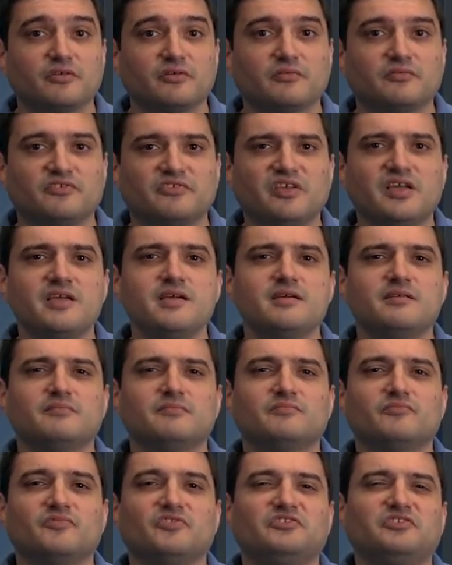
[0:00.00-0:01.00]
See?
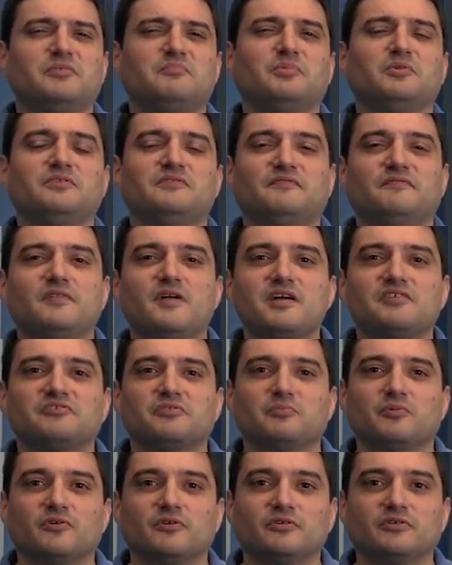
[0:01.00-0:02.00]
Simple and
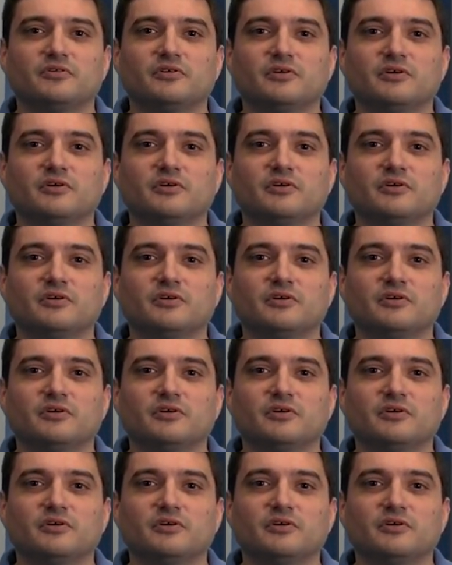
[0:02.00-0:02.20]
flexible.